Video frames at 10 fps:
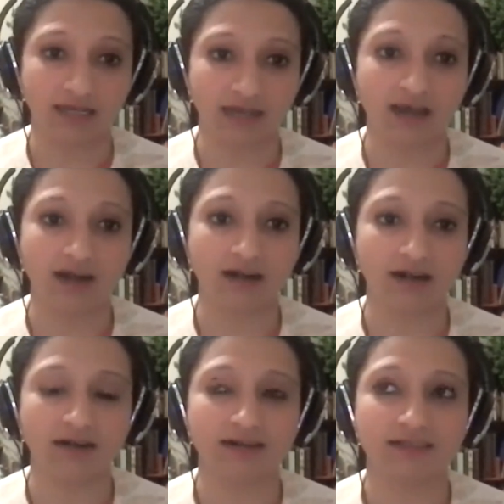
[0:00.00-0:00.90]

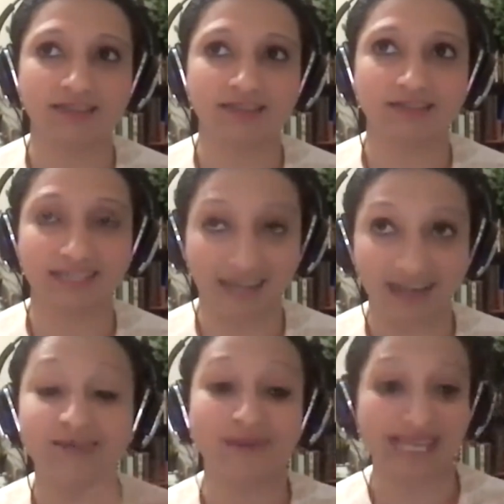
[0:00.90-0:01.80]
are
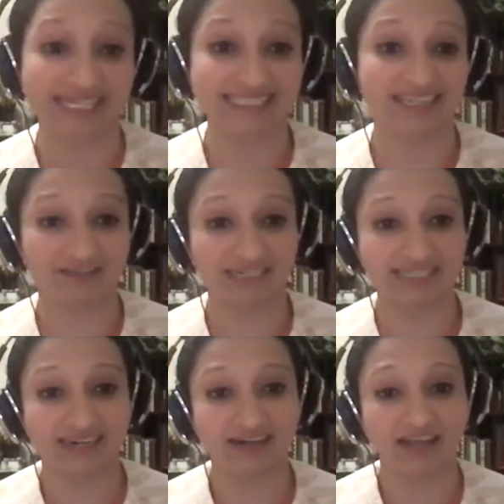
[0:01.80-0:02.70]
plastic
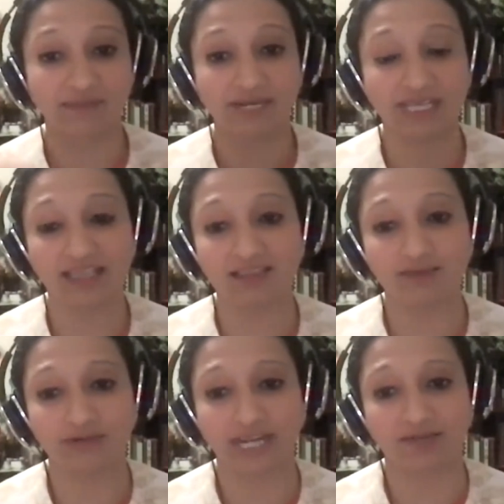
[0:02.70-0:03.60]
events that are happening in the
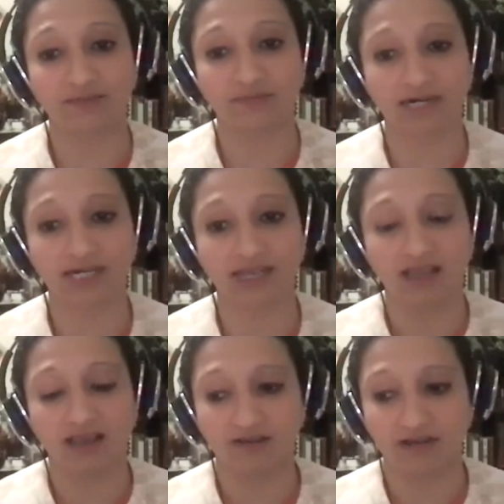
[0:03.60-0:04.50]
brain, but
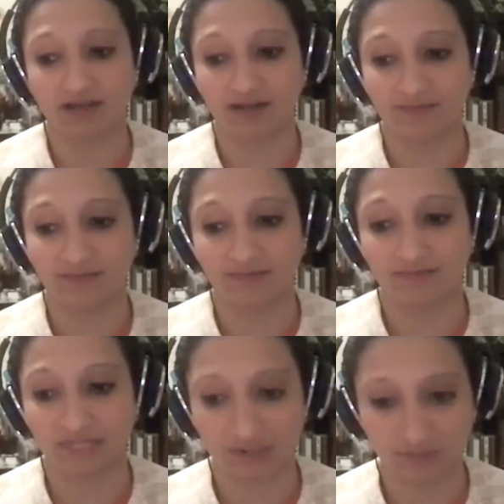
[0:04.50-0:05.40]

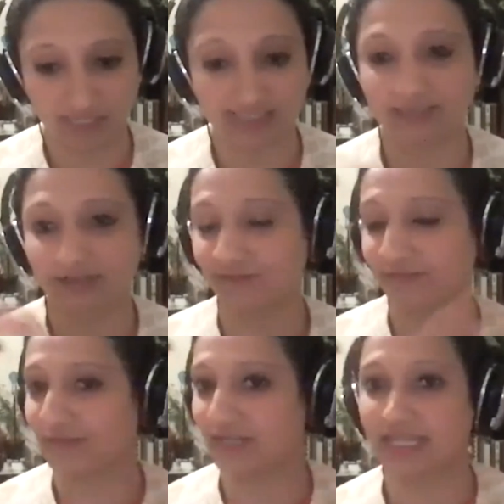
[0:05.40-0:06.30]
because
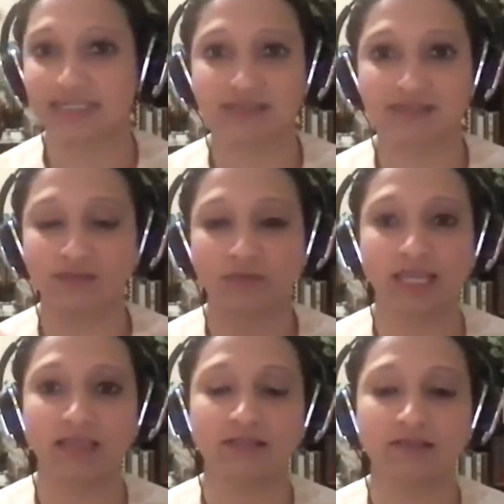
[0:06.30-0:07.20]
of, again, the
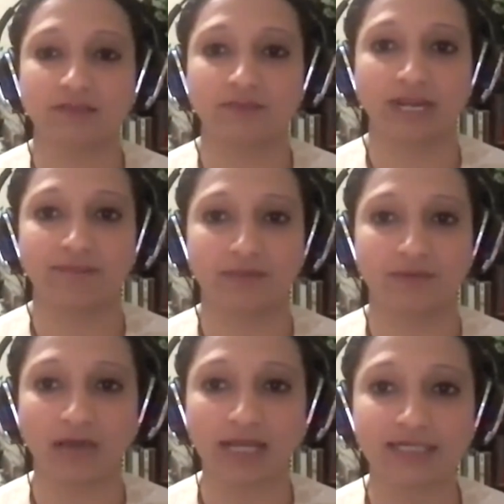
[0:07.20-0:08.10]
way the brain may be
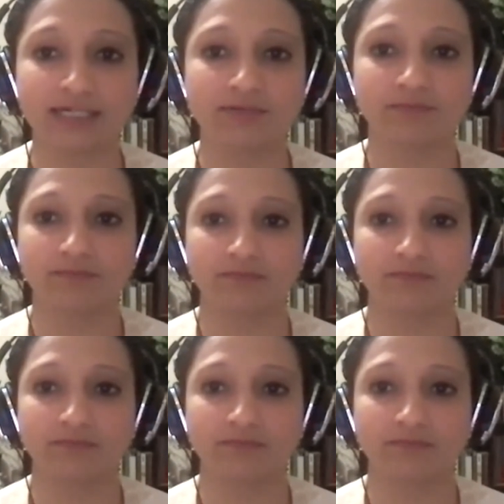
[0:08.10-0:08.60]
wired,